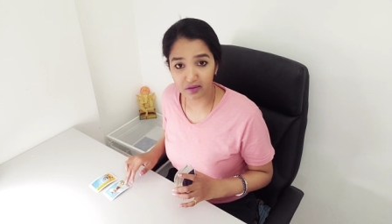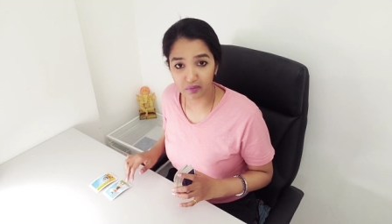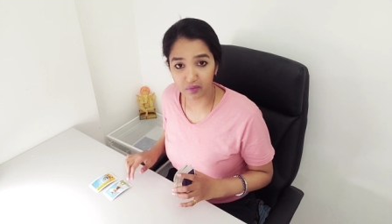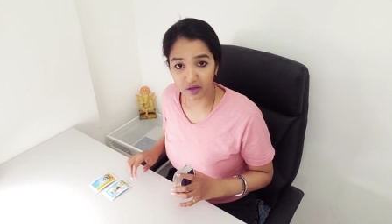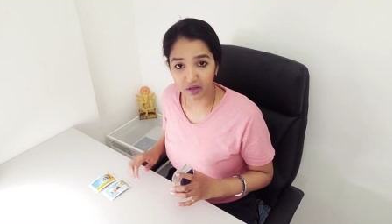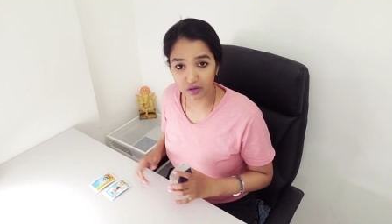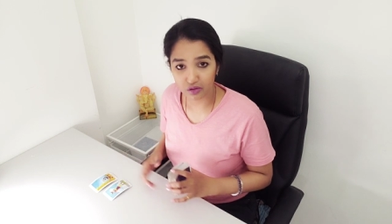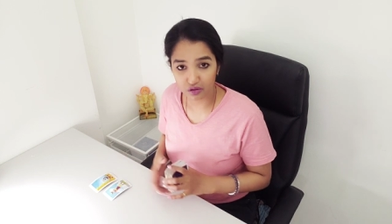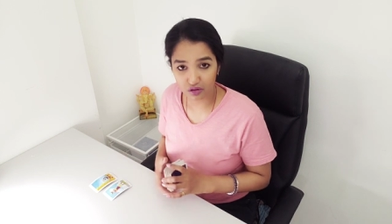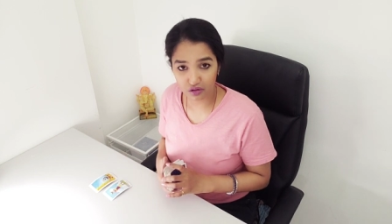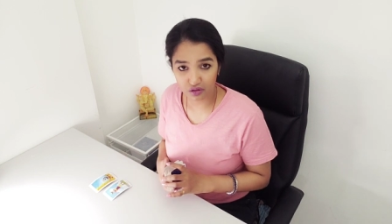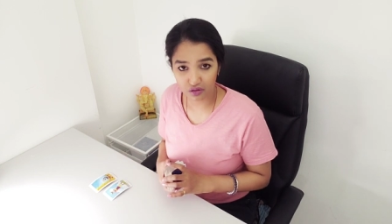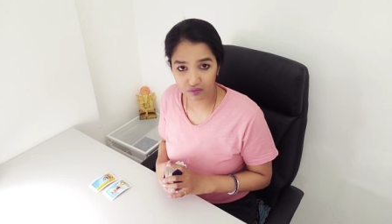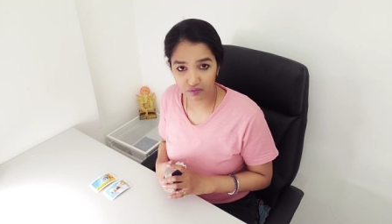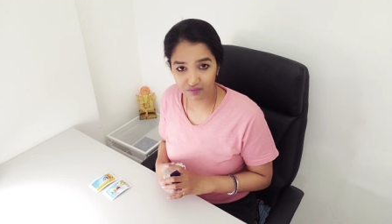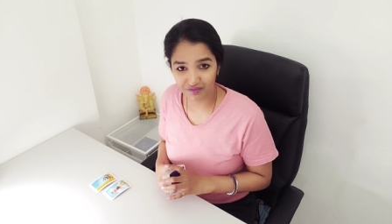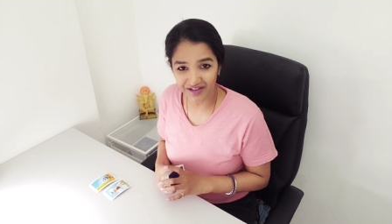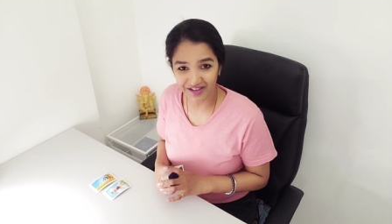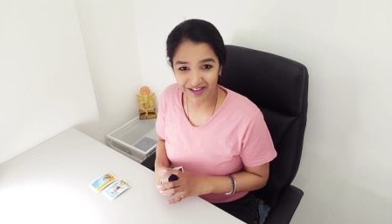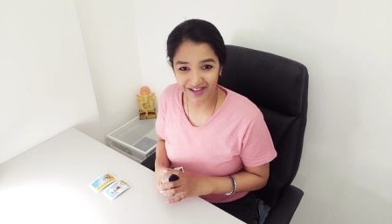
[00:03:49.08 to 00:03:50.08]
bitch,
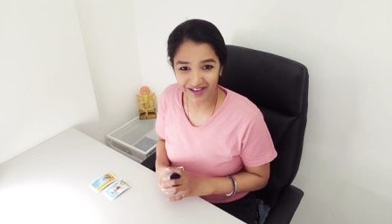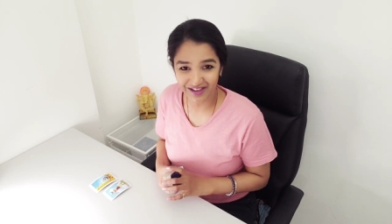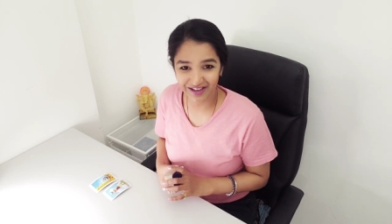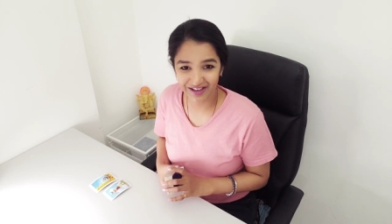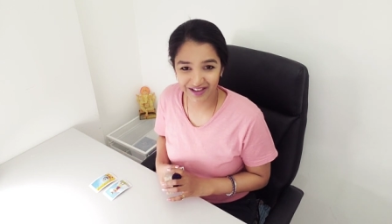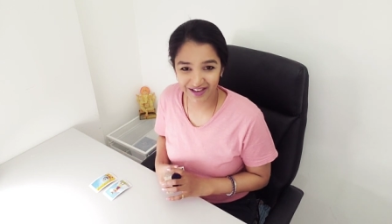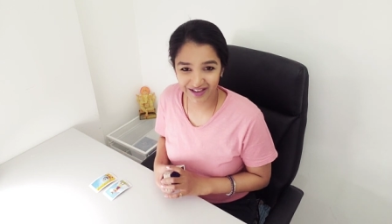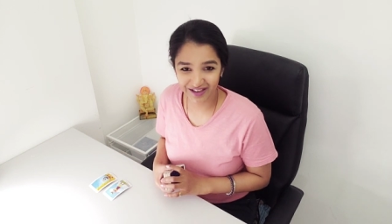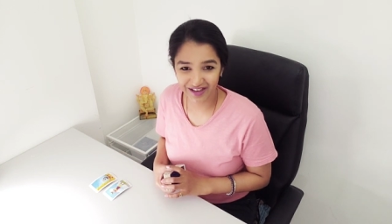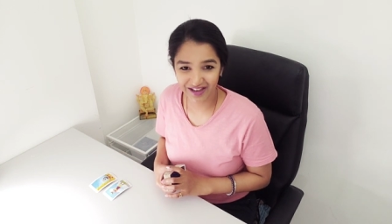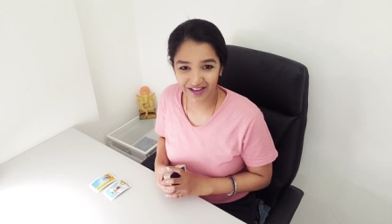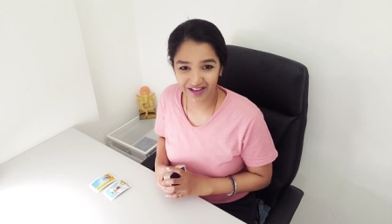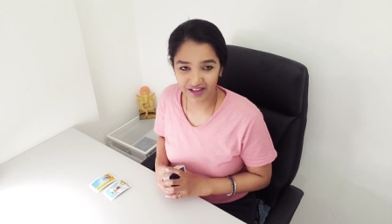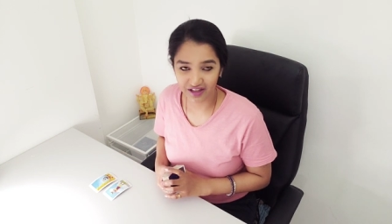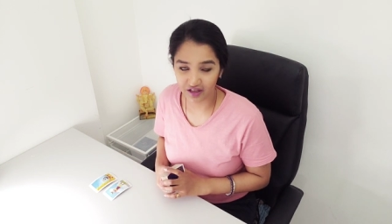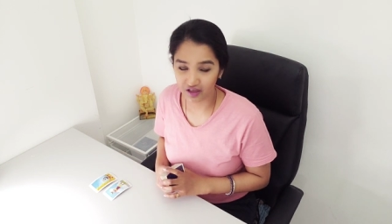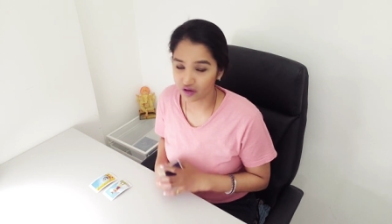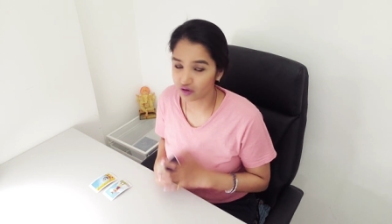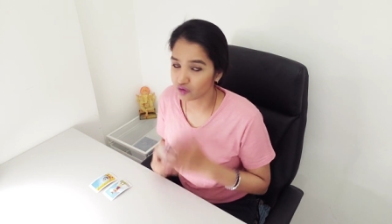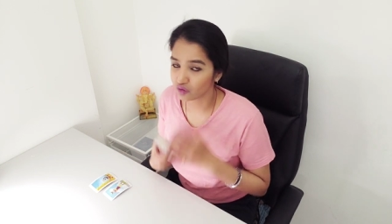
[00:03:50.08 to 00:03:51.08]

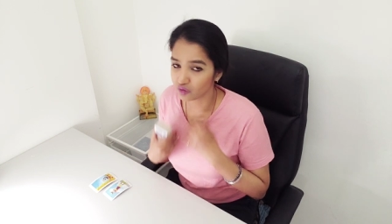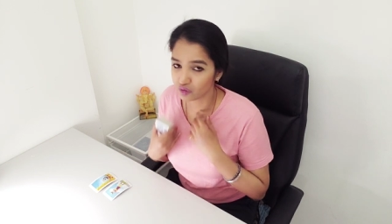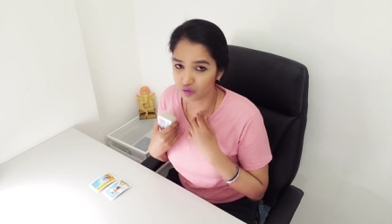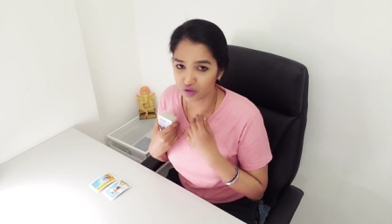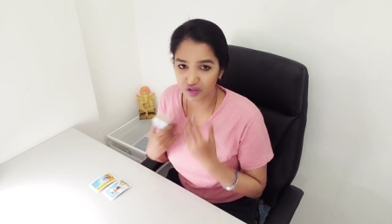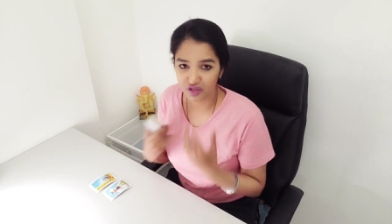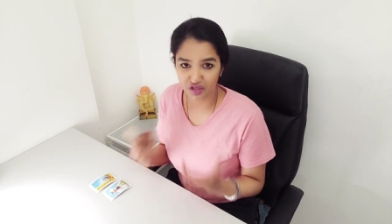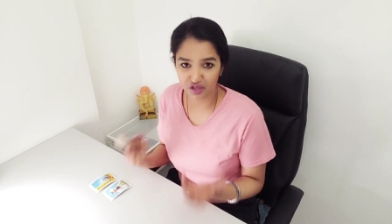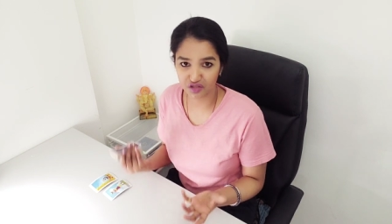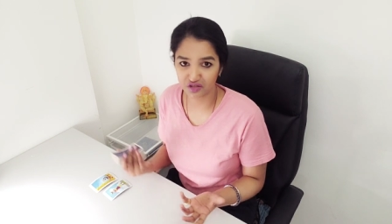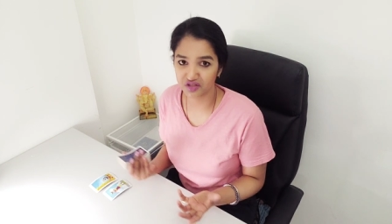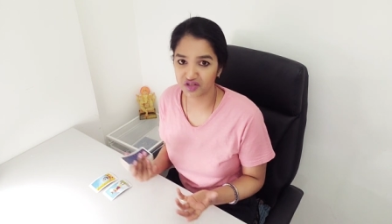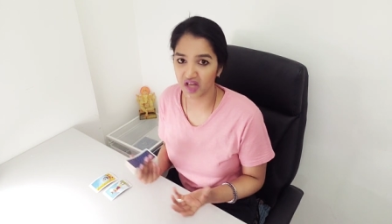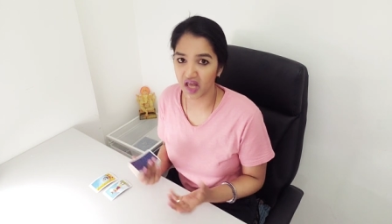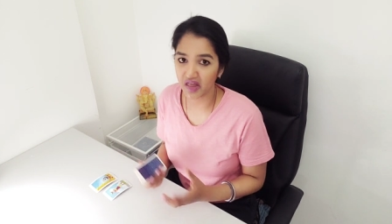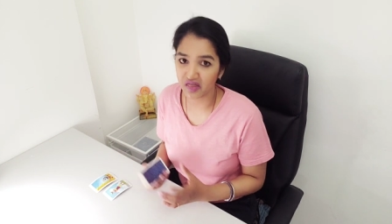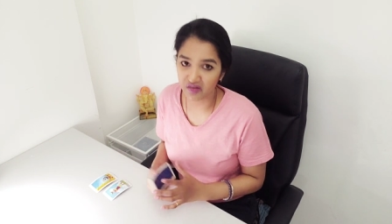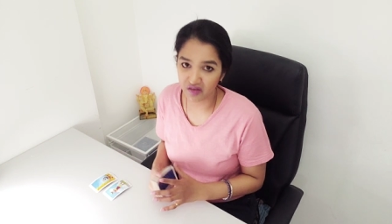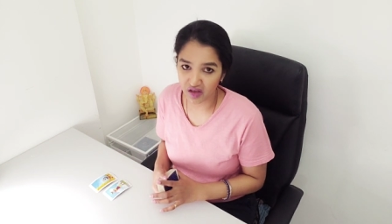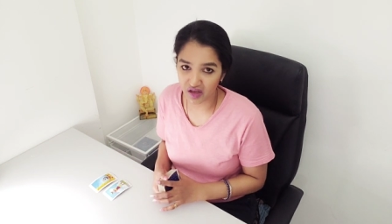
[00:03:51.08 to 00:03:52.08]
you know, who would just say
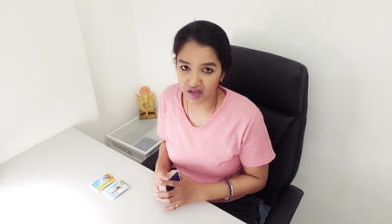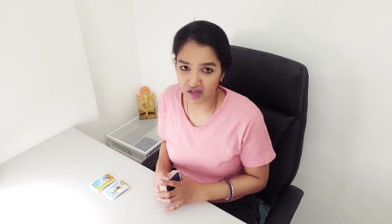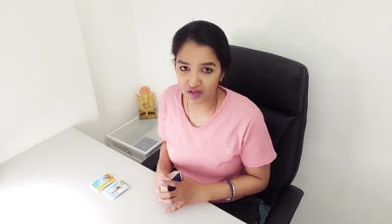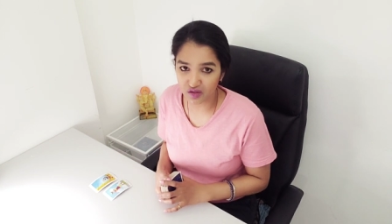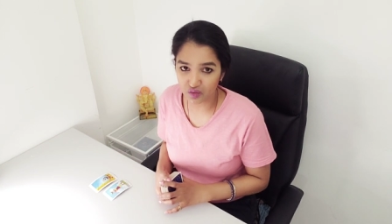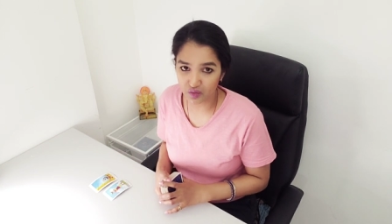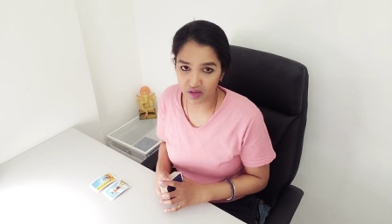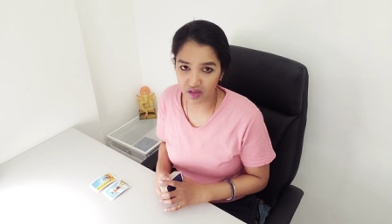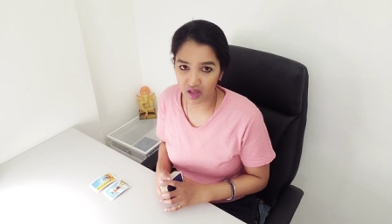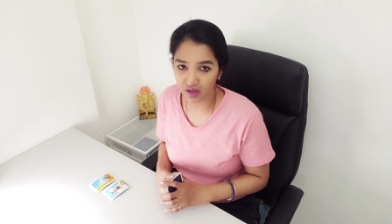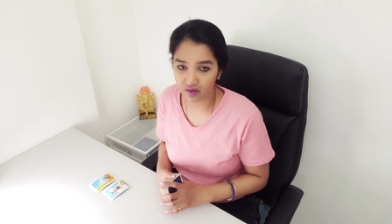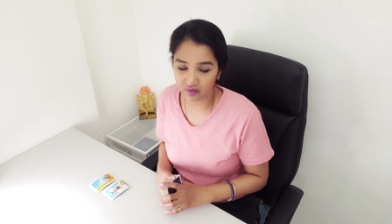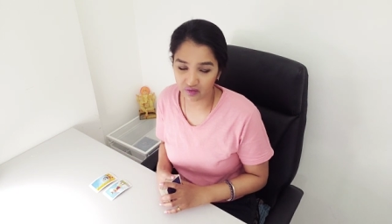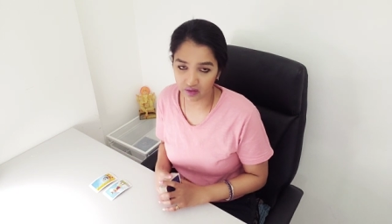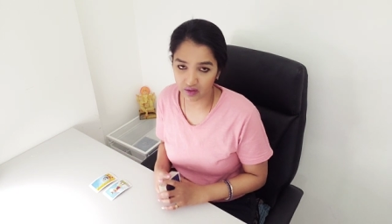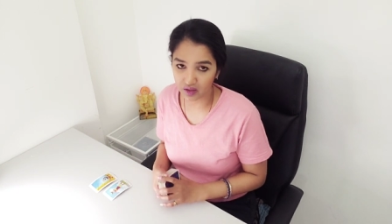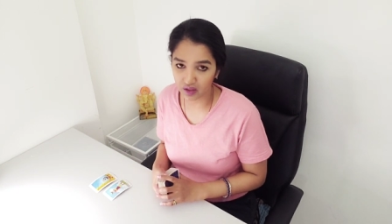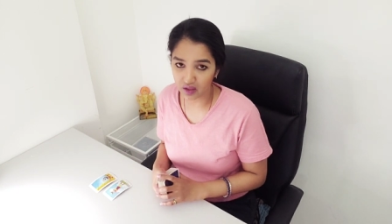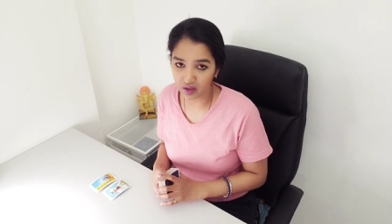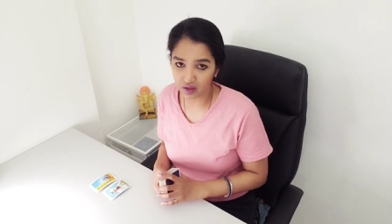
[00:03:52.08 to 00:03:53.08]
things without
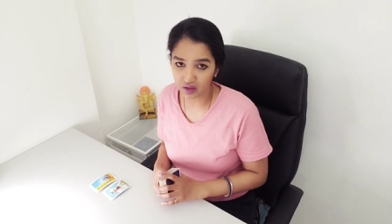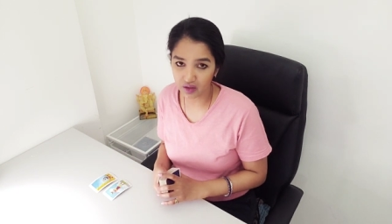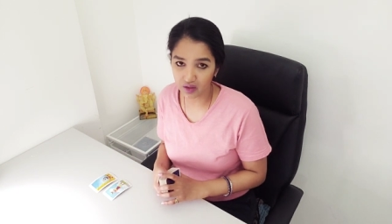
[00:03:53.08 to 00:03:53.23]
thinking.